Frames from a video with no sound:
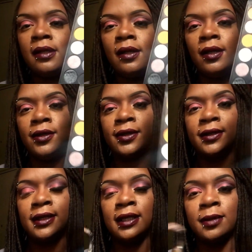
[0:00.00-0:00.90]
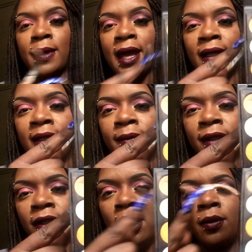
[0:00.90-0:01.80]
the Coastal Scents palette. I'm
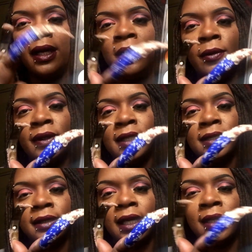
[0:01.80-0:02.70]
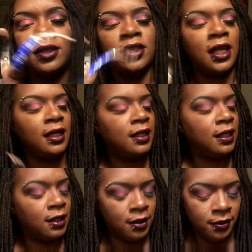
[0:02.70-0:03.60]
going to go in with this tan shade
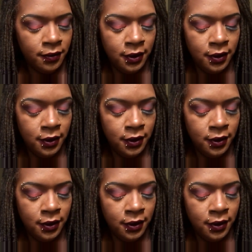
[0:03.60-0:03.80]
here,